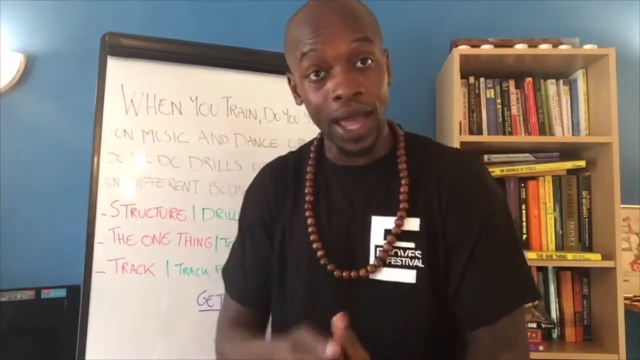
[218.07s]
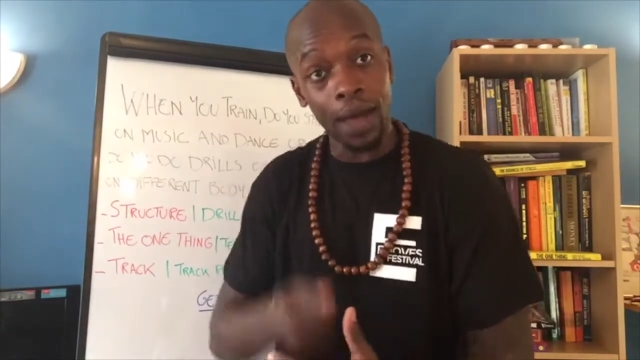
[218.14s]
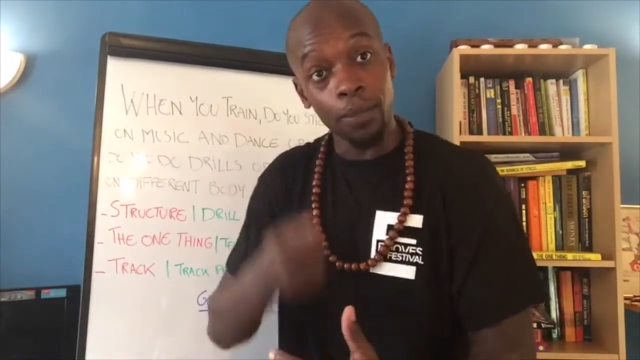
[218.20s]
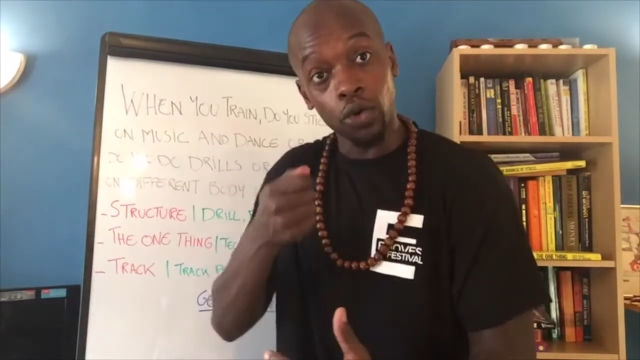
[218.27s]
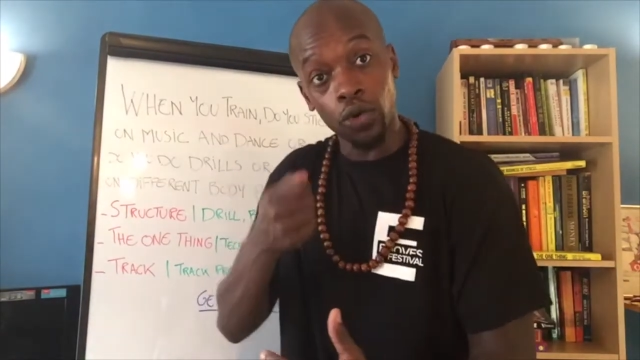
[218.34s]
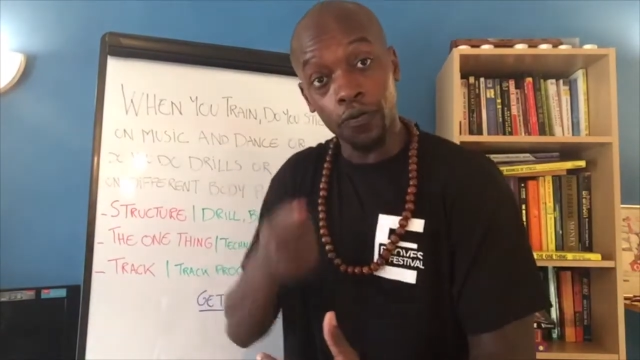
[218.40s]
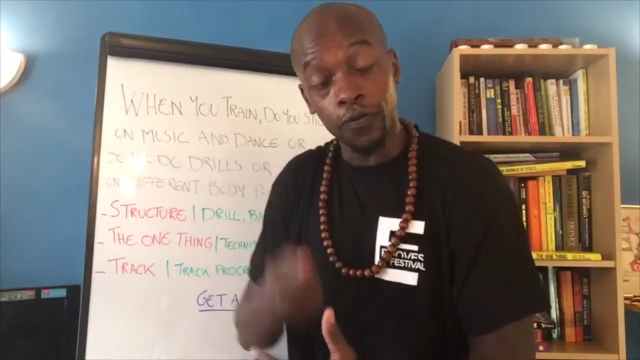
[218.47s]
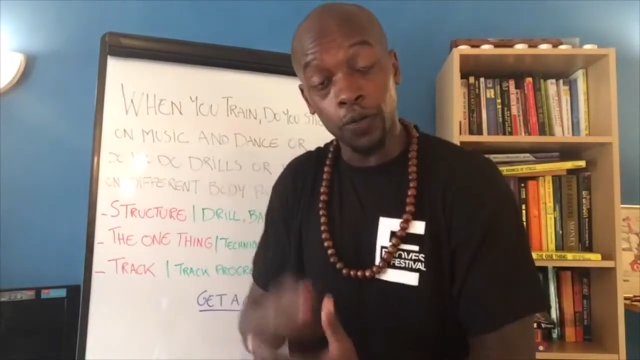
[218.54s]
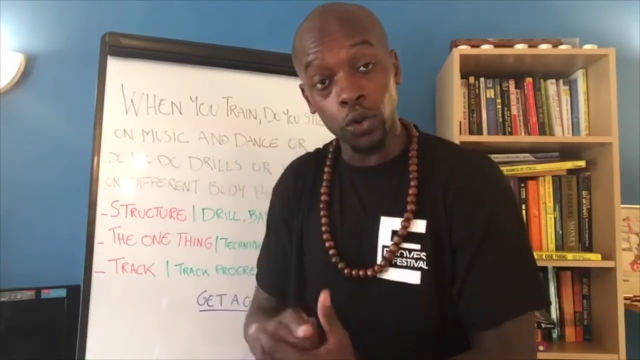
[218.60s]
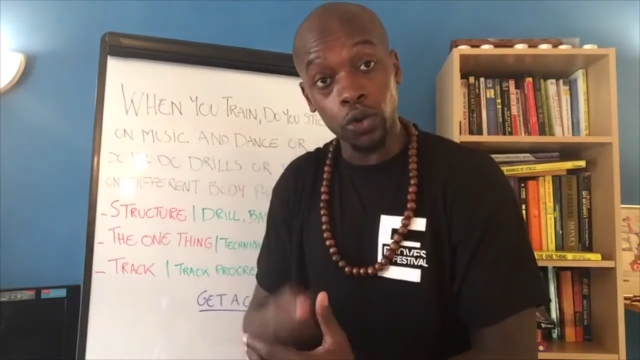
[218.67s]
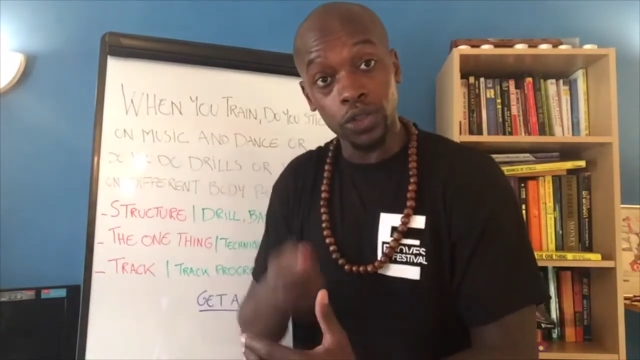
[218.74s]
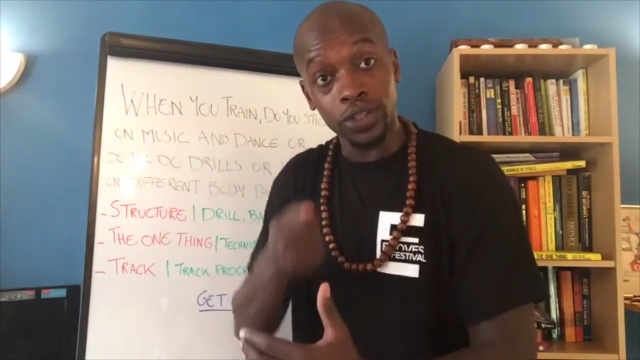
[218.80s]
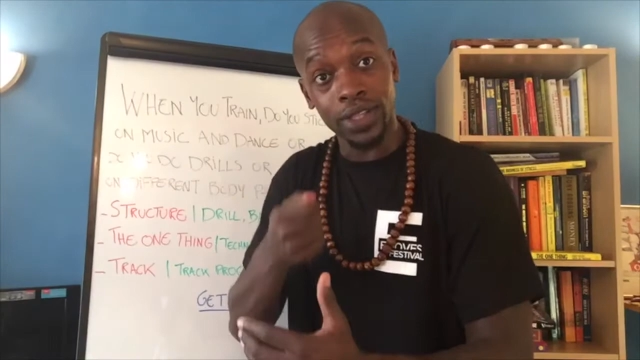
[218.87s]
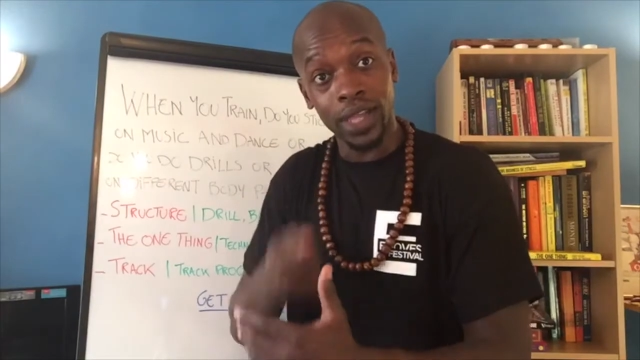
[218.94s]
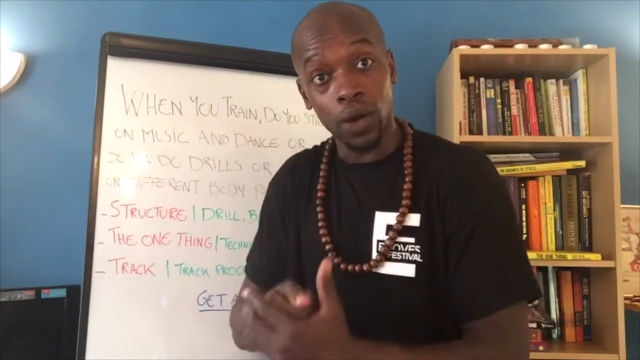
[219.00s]
I'm going to
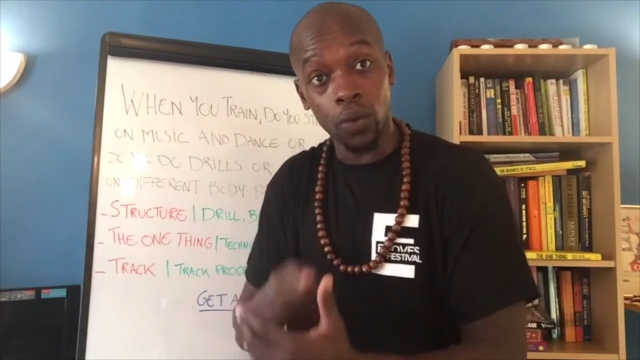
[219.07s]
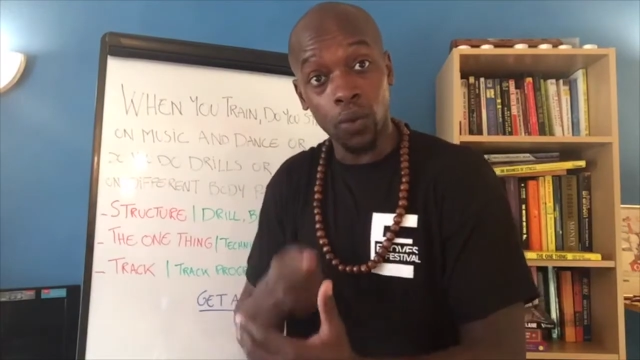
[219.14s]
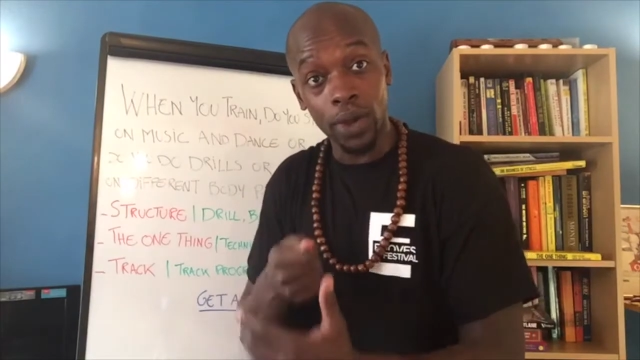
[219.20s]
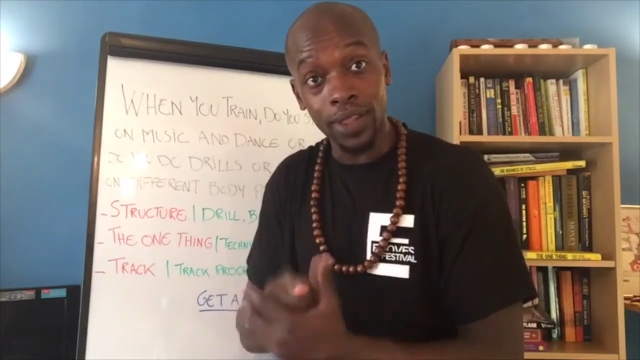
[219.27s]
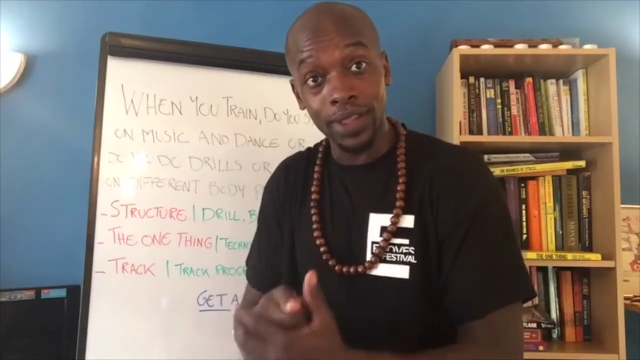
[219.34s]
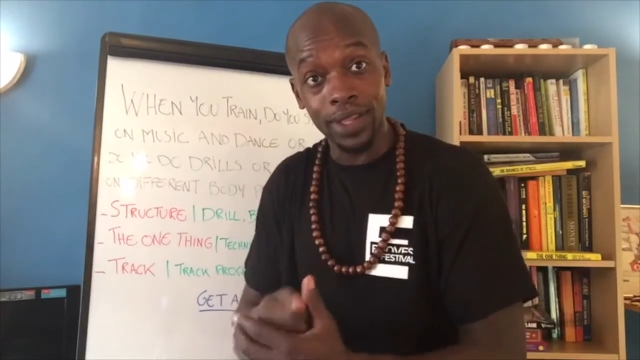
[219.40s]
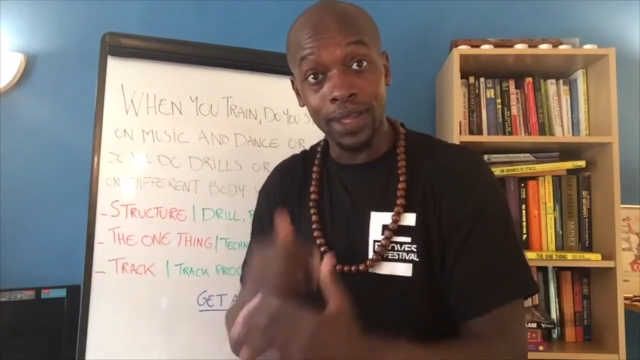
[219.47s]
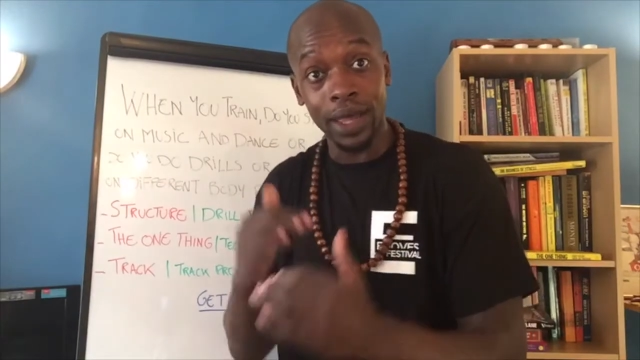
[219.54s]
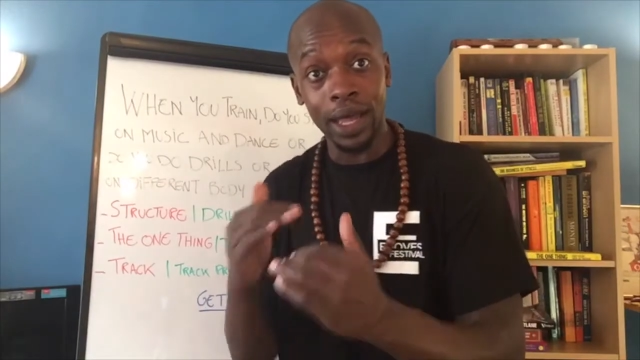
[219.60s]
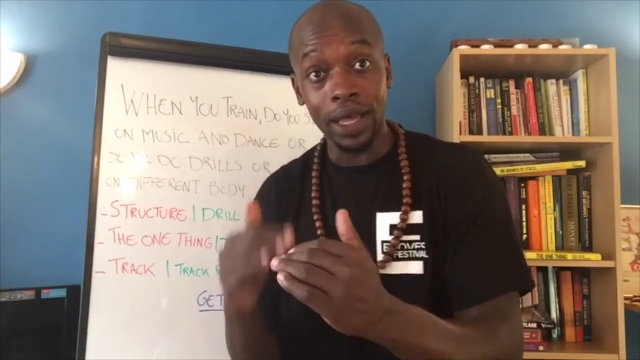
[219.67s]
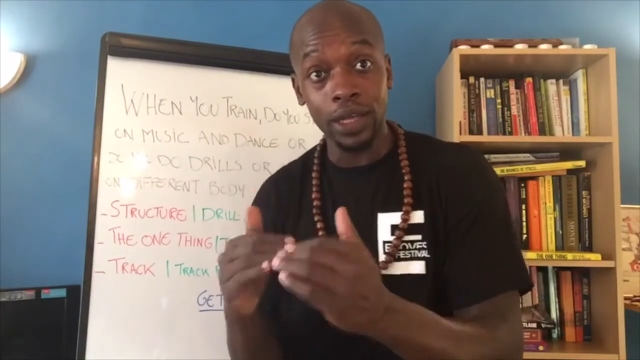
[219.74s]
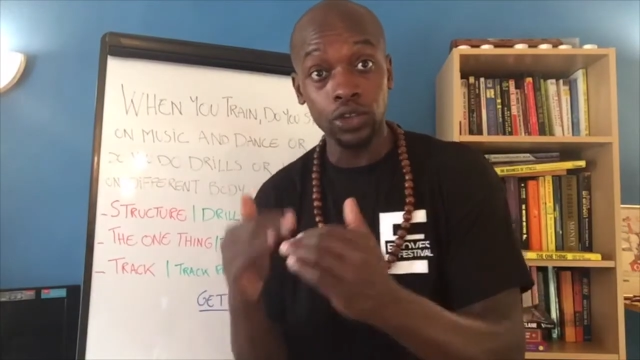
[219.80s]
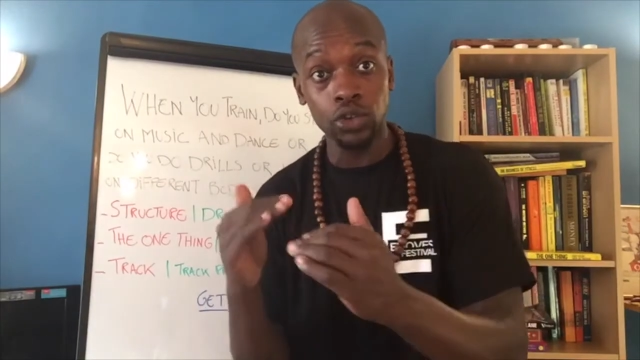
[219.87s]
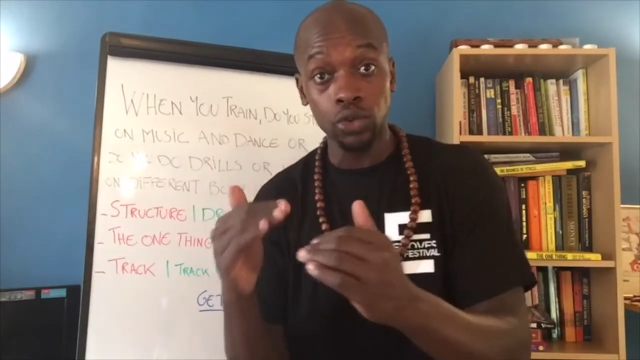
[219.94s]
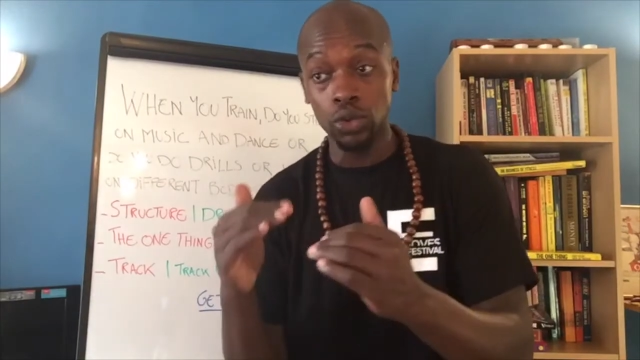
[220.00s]
focus on that one thing,
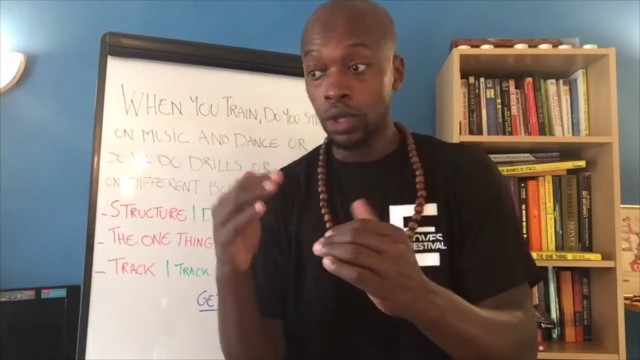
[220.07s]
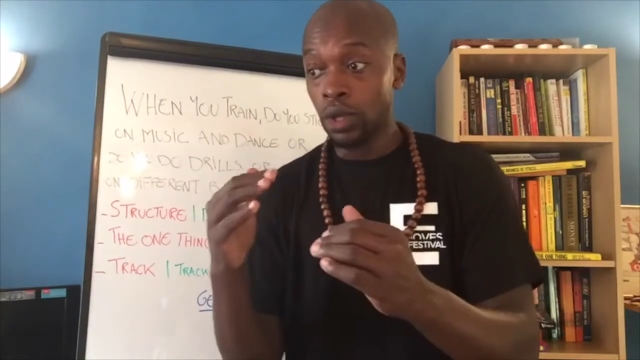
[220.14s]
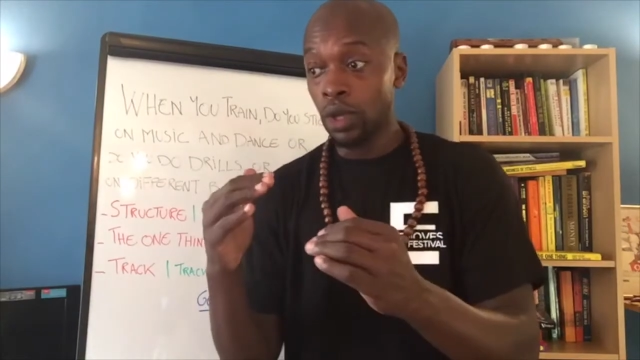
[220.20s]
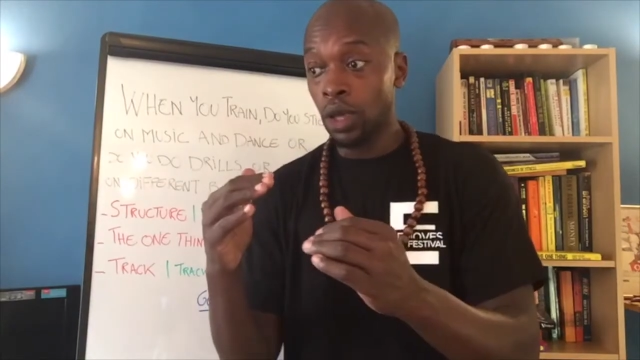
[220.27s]
how to